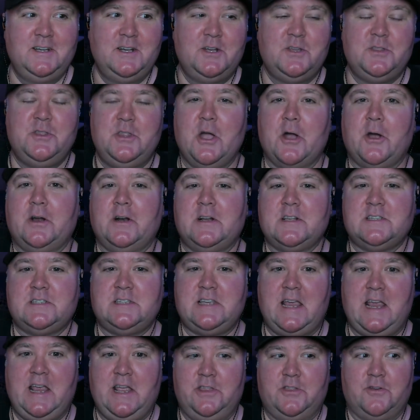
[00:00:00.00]
They're going to see
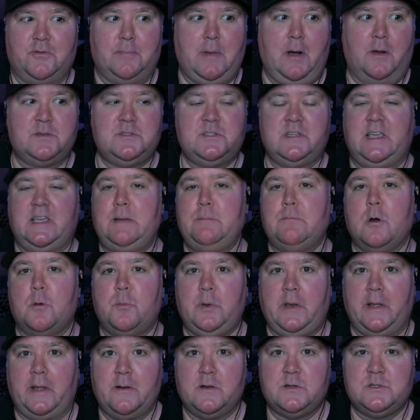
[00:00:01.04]
either mouse and keyboard
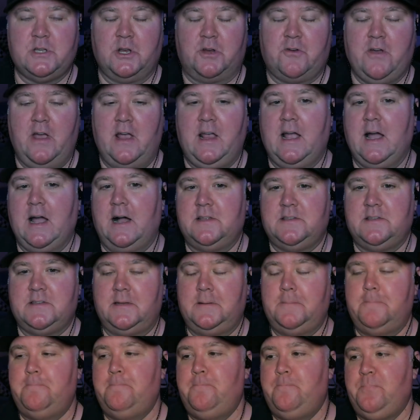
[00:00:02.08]
players that create content,
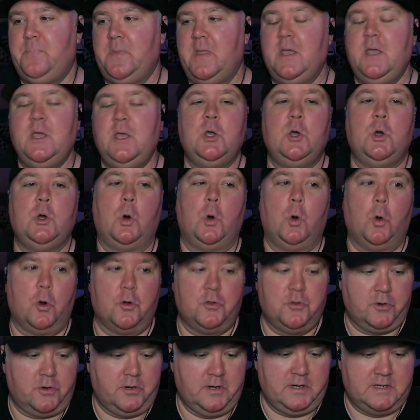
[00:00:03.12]
or
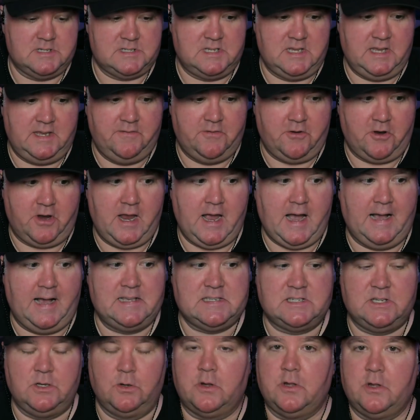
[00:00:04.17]
they're going to see very high
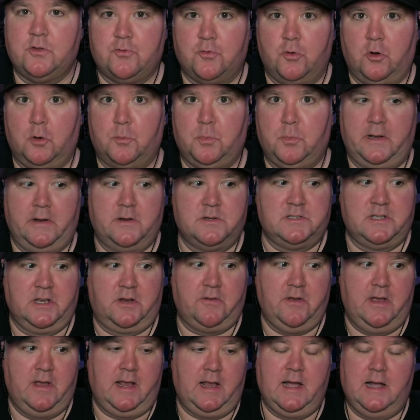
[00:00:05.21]
skill controller players that
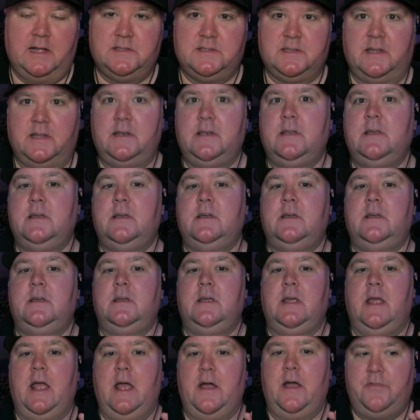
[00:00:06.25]
create content.
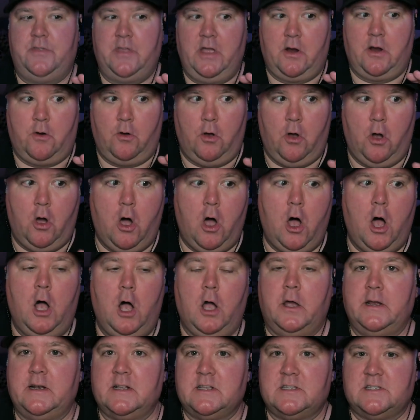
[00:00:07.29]
And they're all
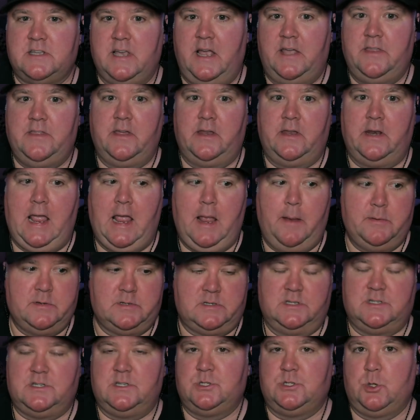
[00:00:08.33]
going to say that aim
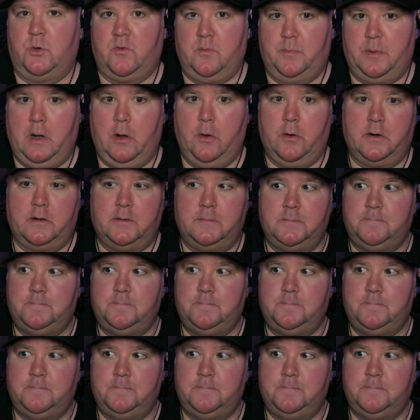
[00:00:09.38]
assist is overpowered.